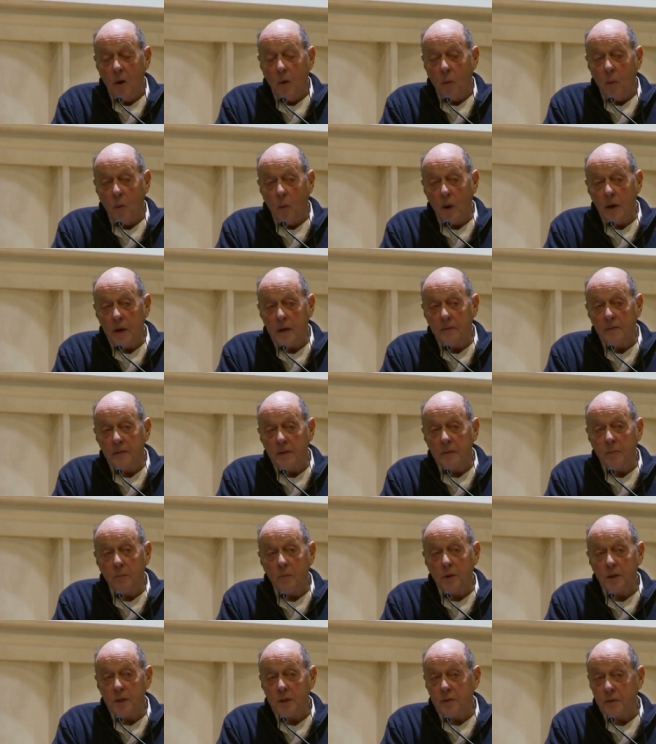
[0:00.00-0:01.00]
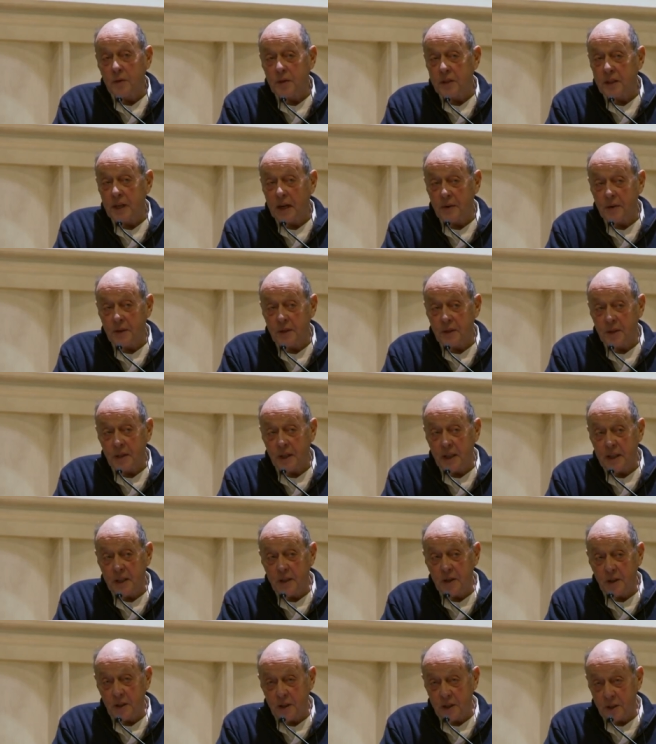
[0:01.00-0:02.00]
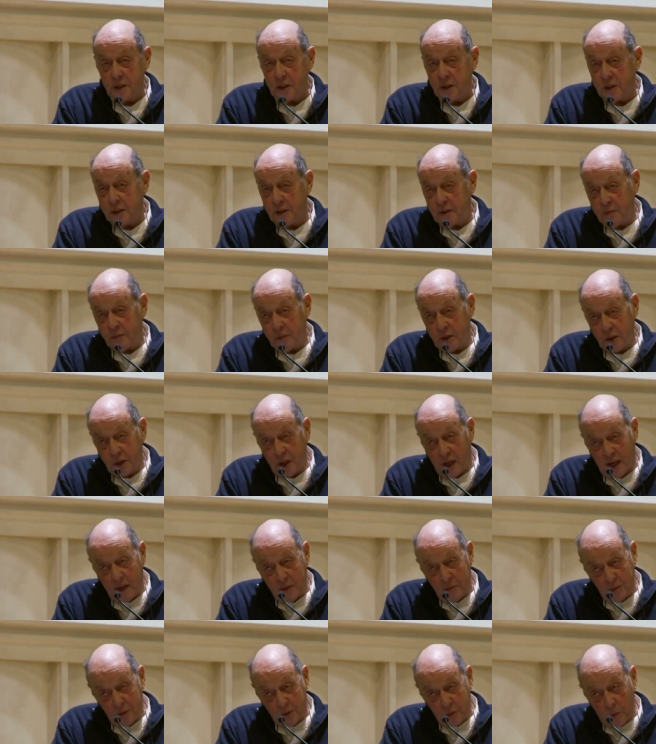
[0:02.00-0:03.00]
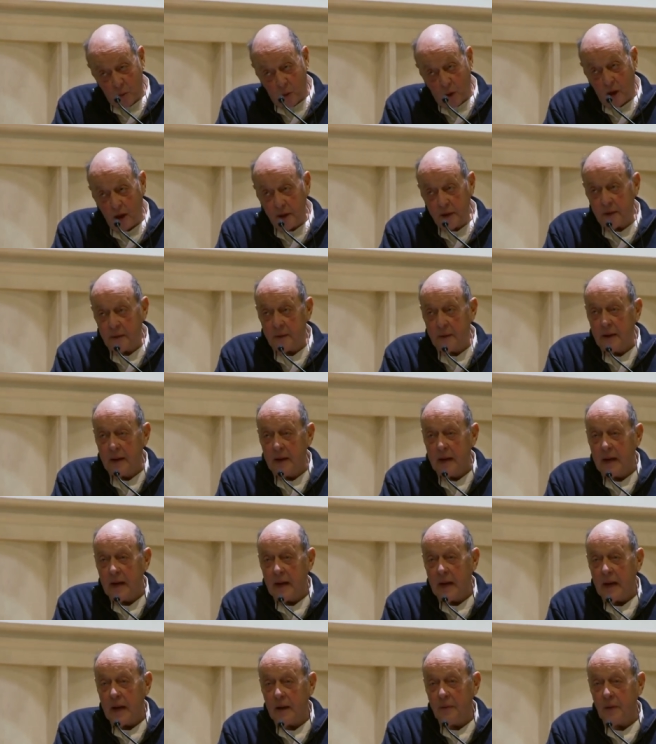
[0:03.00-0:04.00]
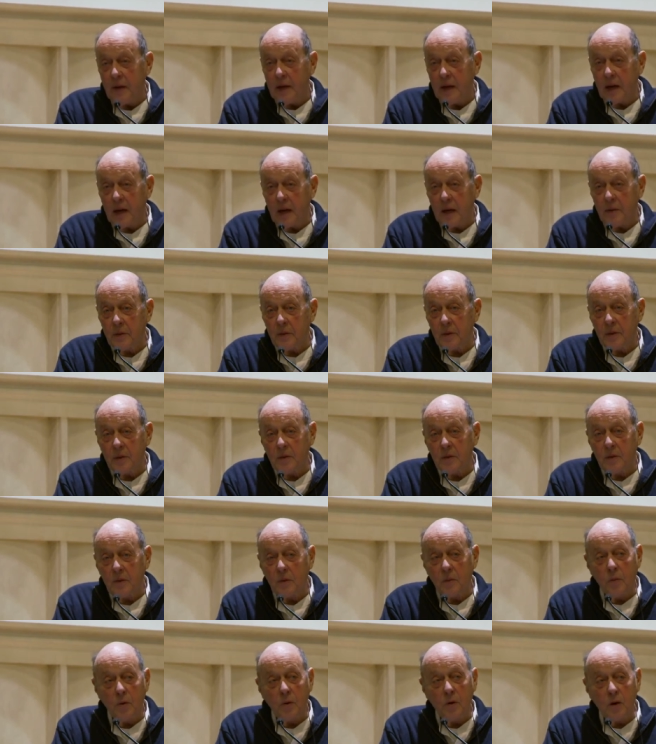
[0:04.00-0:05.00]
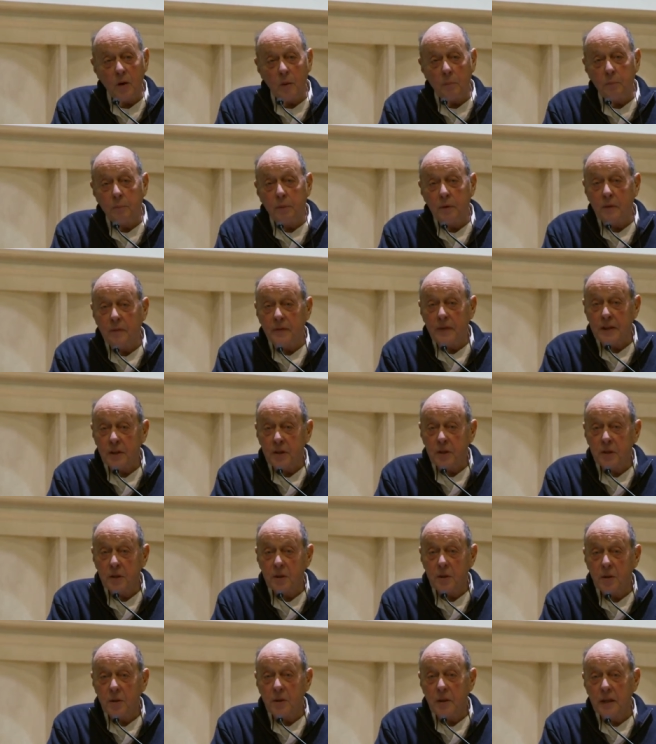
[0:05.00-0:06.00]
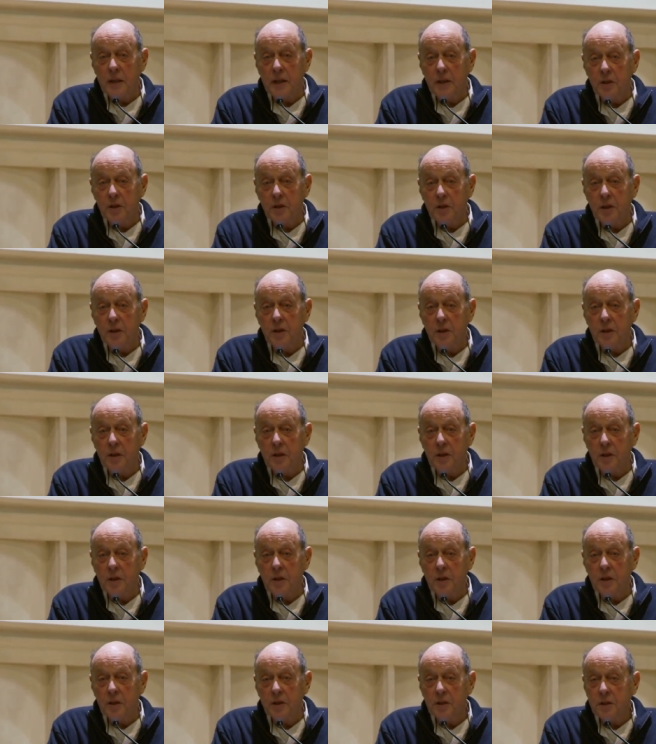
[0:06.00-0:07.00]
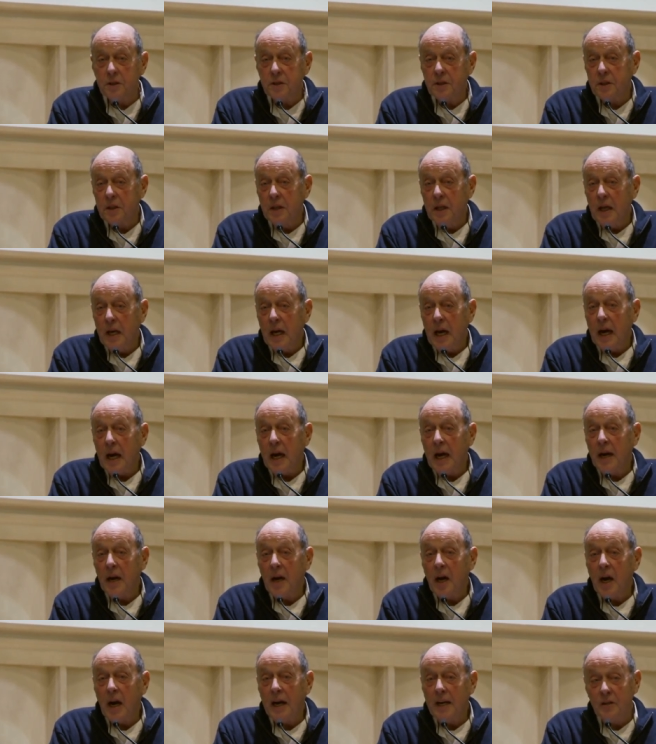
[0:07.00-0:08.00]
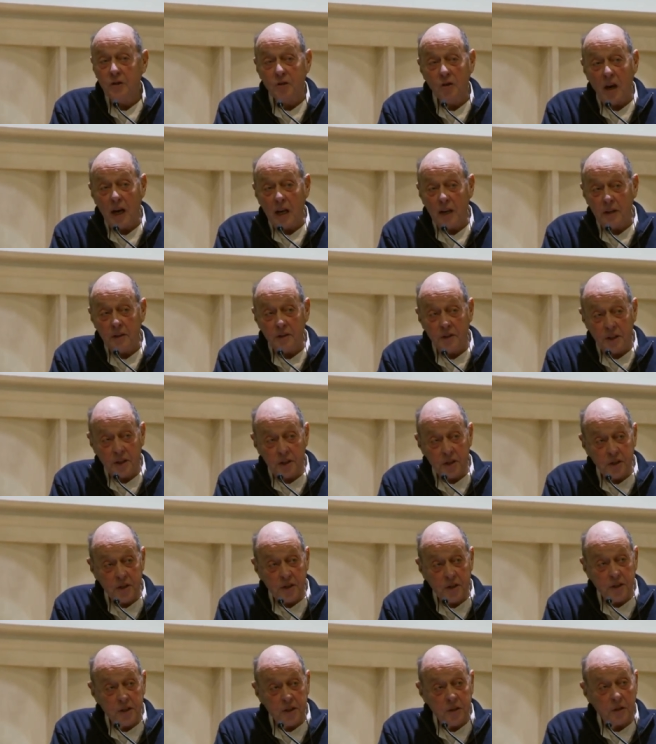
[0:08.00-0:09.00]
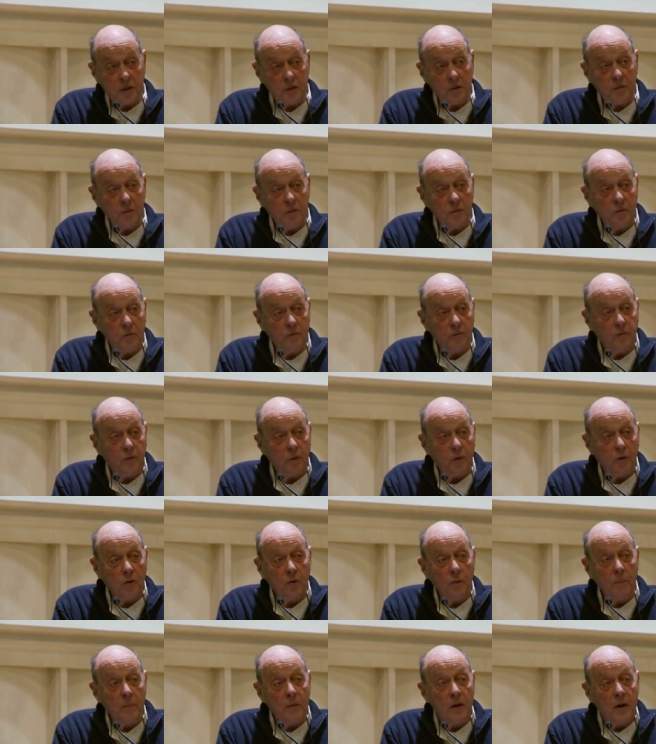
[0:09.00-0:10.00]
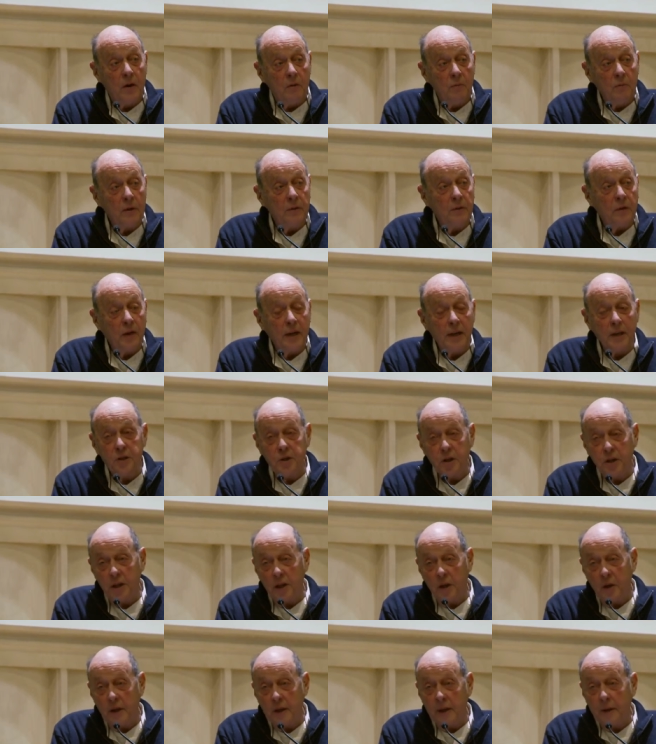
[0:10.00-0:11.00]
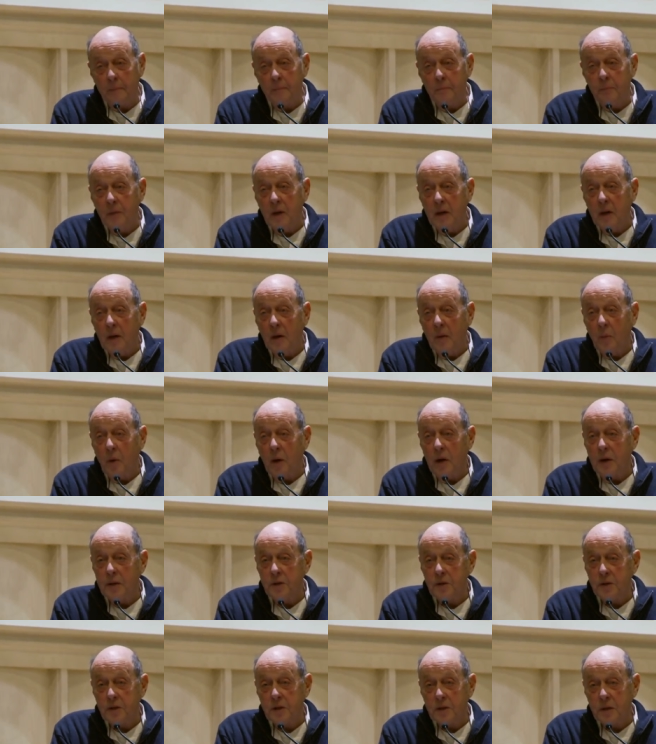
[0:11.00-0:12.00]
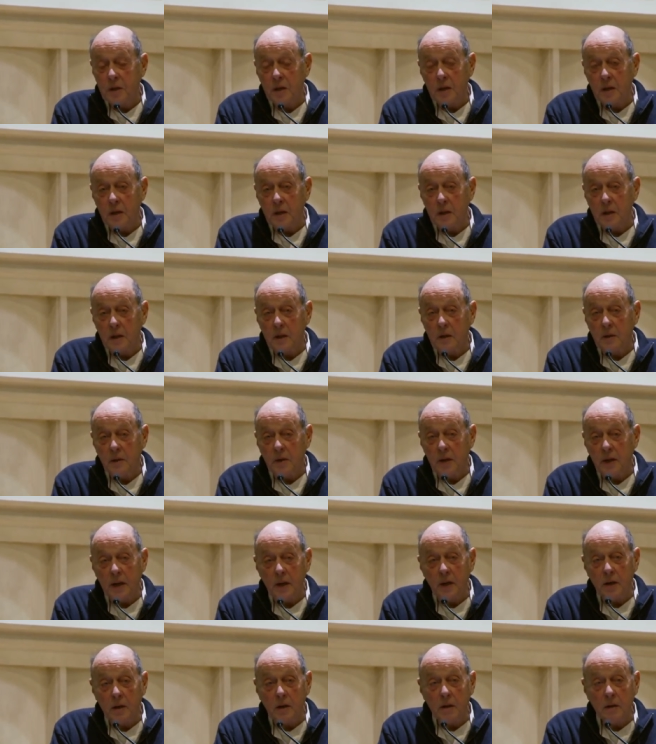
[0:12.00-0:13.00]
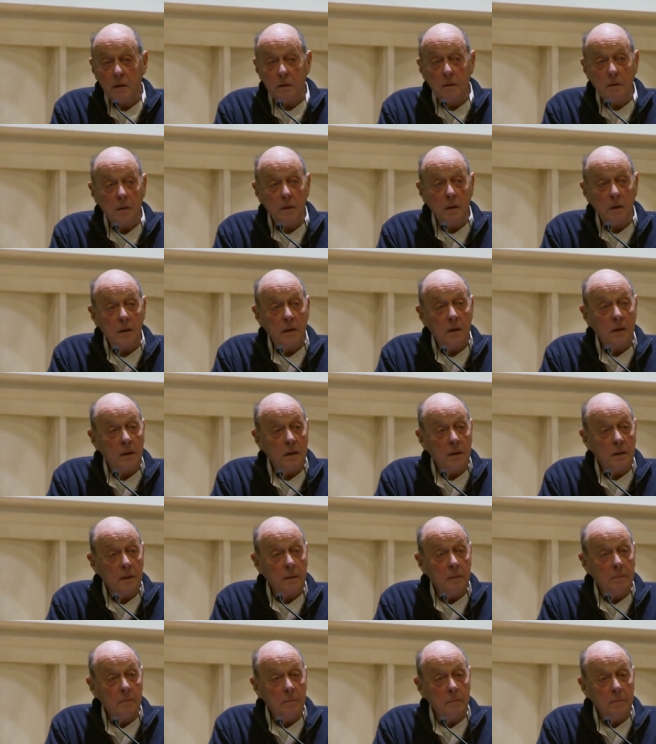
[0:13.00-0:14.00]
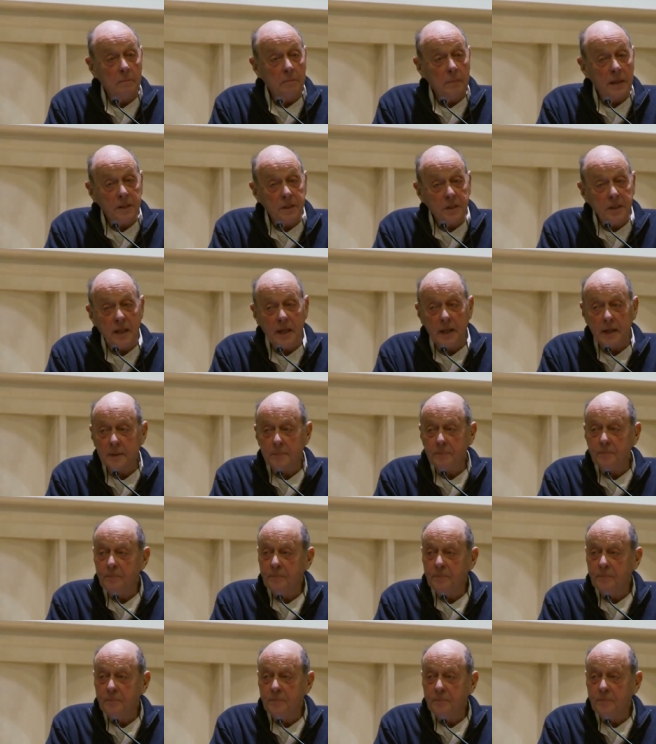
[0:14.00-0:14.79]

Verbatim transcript: One of them was for Southeast Asianists, of which I was one, and the other were professional engineers and hydrologists who, for whom river engineering was uh, their uh, métier.